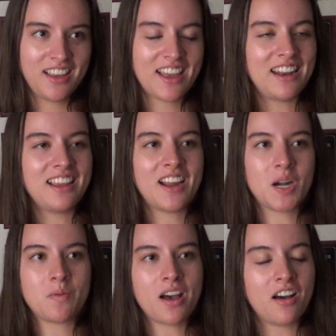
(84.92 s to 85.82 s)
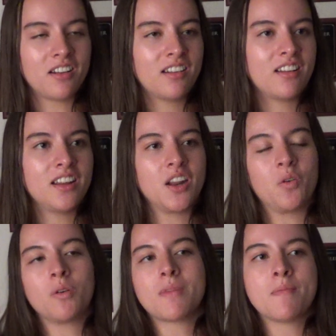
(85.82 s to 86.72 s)
And he cared about, you know,
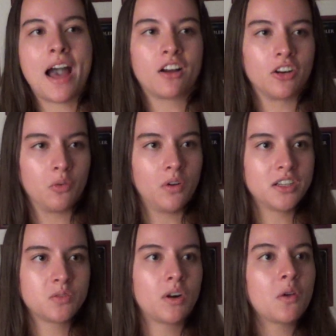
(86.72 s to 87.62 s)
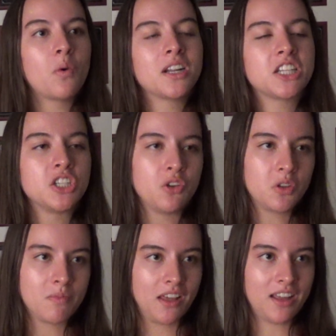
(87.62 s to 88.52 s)
what my background was, what I wanted to do
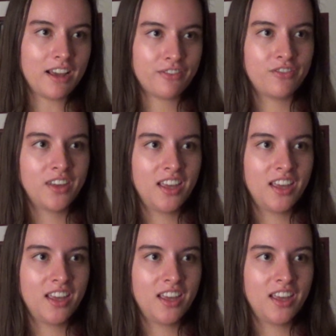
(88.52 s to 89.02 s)
with my life.